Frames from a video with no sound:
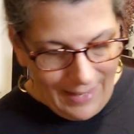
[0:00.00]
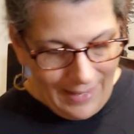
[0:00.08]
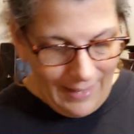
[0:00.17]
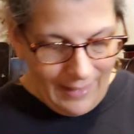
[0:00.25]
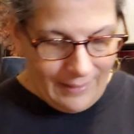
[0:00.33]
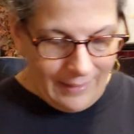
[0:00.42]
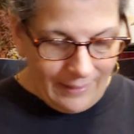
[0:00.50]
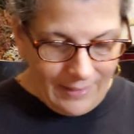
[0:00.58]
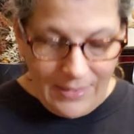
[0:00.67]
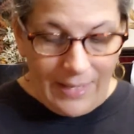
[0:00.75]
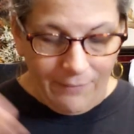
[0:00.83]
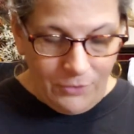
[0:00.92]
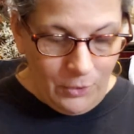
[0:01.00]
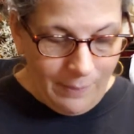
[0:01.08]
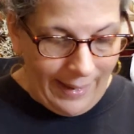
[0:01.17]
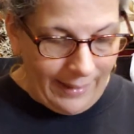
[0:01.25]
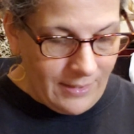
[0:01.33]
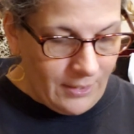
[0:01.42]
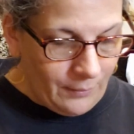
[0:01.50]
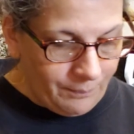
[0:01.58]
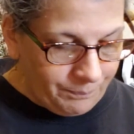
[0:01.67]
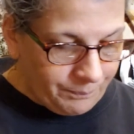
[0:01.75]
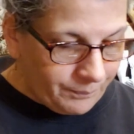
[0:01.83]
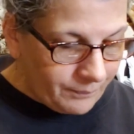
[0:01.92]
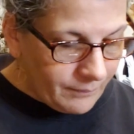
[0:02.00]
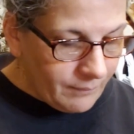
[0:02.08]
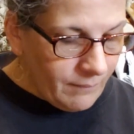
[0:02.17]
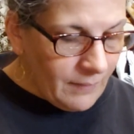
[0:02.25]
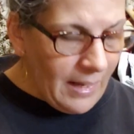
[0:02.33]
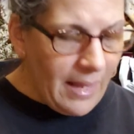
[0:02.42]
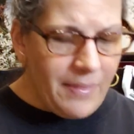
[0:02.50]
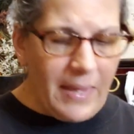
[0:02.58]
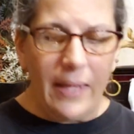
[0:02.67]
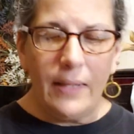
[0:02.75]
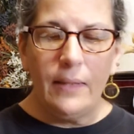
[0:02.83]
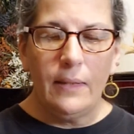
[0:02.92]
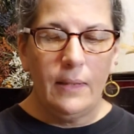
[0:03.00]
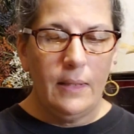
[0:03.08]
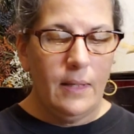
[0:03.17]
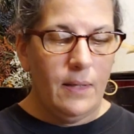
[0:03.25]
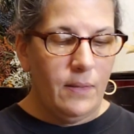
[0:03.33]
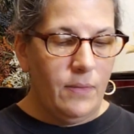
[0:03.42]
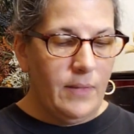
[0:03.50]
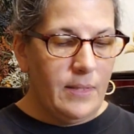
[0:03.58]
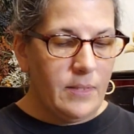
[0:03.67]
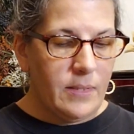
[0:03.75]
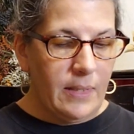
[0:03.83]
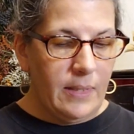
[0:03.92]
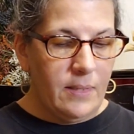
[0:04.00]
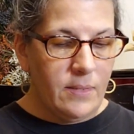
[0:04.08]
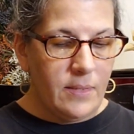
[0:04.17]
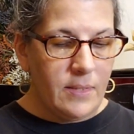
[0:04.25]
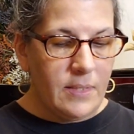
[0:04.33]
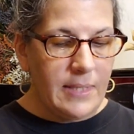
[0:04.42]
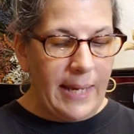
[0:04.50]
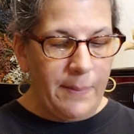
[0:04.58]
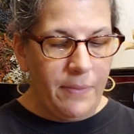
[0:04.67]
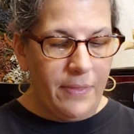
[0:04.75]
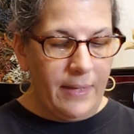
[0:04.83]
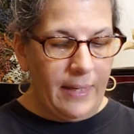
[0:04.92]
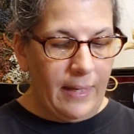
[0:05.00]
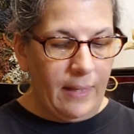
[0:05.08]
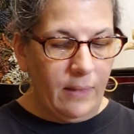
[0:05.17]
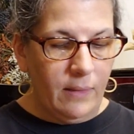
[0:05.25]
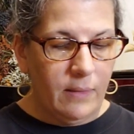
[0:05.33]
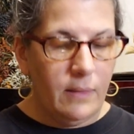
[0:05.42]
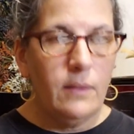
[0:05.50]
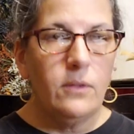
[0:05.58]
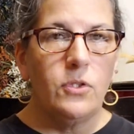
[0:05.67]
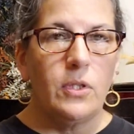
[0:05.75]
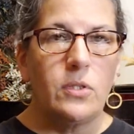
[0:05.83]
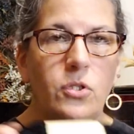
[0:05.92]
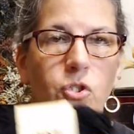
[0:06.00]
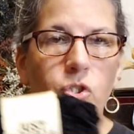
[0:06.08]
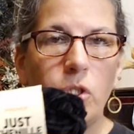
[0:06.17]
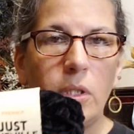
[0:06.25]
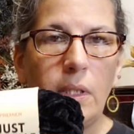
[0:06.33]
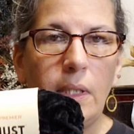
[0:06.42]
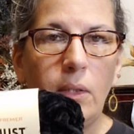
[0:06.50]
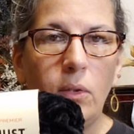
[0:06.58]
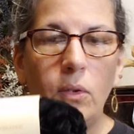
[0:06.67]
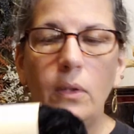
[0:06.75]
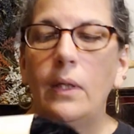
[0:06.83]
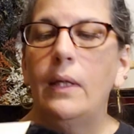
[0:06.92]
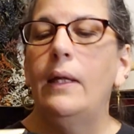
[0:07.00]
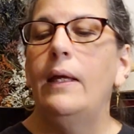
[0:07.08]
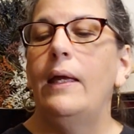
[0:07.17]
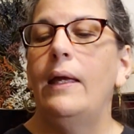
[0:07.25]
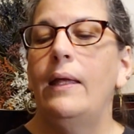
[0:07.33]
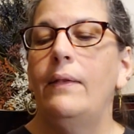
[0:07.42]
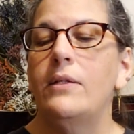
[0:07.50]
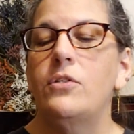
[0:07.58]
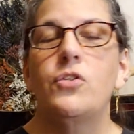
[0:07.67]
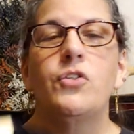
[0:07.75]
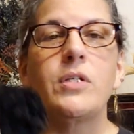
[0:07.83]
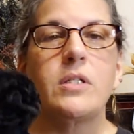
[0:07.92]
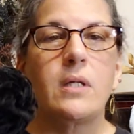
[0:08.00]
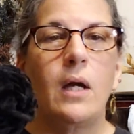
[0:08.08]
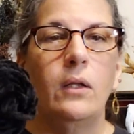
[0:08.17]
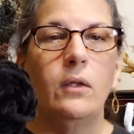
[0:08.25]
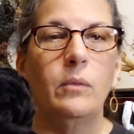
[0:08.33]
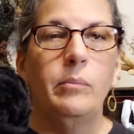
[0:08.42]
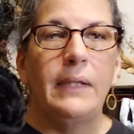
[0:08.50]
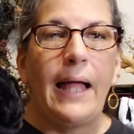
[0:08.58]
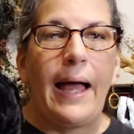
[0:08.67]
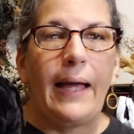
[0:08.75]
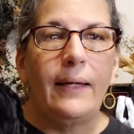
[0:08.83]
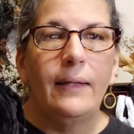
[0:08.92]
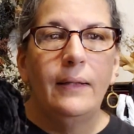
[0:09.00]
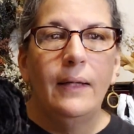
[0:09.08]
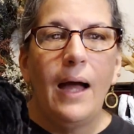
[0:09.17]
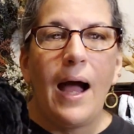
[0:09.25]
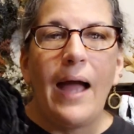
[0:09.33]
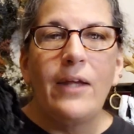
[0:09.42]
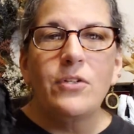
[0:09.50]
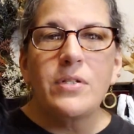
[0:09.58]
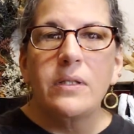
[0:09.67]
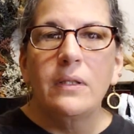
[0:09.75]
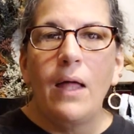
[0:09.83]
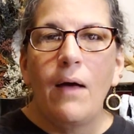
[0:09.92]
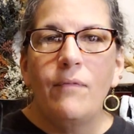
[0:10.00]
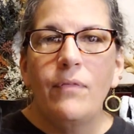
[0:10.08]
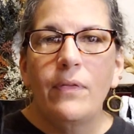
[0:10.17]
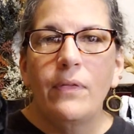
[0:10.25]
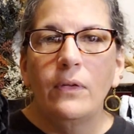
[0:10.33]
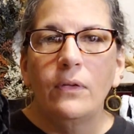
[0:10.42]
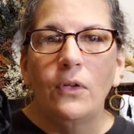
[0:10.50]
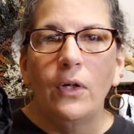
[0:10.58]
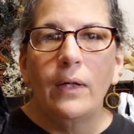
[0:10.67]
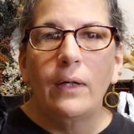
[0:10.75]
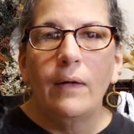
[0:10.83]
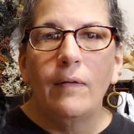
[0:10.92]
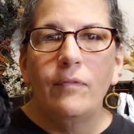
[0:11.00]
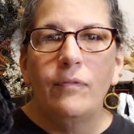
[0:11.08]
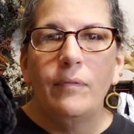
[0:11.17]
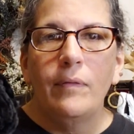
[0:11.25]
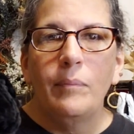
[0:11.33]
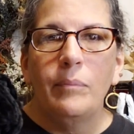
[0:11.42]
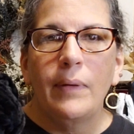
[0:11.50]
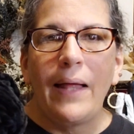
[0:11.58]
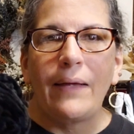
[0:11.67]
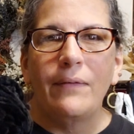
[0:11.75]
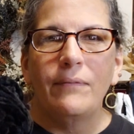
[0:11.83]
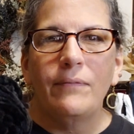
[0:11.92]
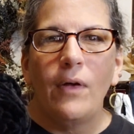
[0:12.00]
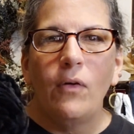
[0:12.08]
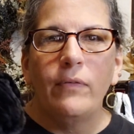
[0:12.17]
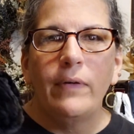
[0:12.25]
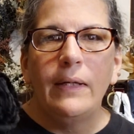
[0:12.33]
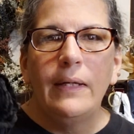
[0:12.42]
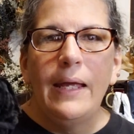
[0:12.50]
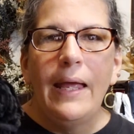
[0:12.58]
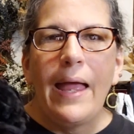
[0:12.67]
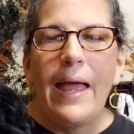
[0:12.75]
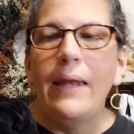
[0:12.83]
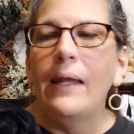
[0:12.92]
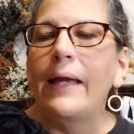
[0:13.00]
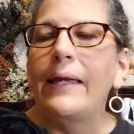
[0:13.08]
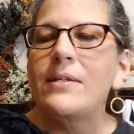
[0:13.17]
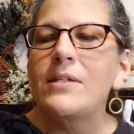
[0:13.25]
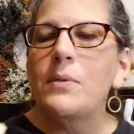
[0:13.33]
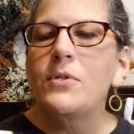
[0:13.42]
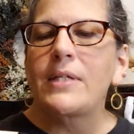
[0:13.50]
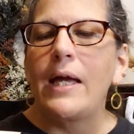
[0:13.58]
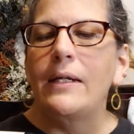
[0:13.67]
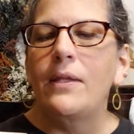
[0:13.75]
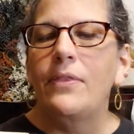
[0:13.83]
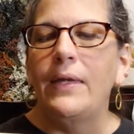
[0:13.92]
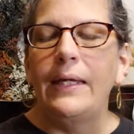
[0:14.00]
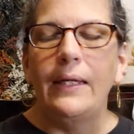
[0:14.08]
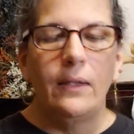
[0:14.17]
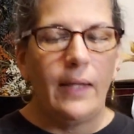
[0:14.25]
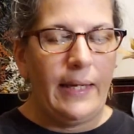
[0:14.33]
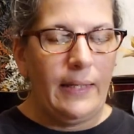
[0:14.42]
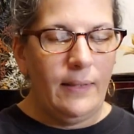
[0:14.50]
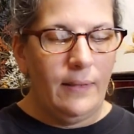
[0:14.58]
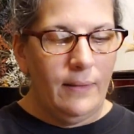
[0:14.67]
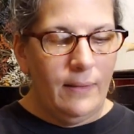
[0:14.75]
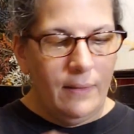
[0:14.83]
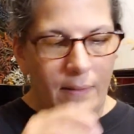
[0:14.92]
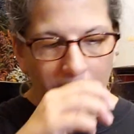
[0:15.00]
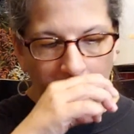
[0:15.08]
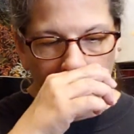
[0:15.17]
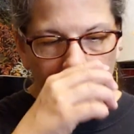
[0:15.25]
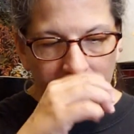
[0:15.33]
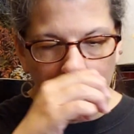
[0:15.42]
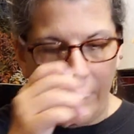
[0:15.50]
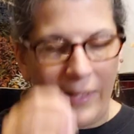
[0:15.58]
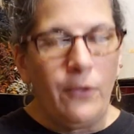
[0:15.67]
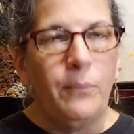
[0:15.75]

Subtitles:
And because I have 2 bags here. And then this is the same thing, just chenille, and this is just the color black. I just love the look of black velvet, and I guess I was kind of thinking like, I don't